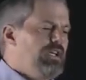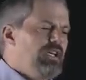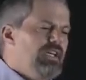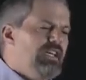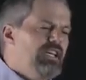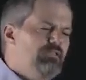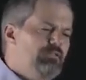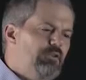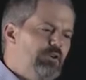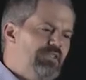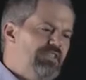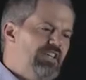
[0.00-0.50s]

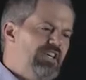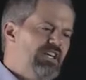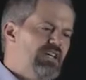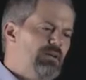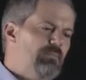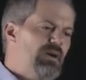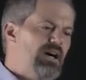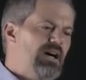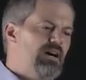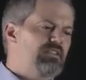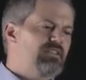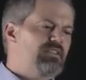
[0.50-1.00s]
If we think
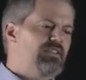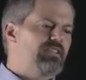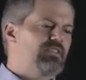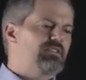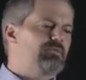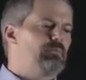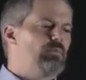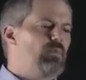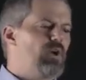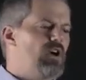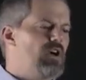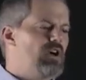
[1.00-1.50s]
about this
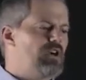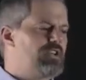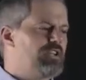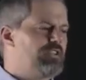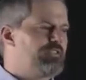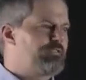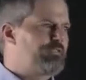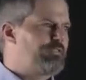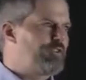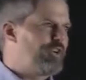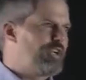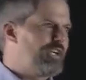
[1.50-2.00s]
market for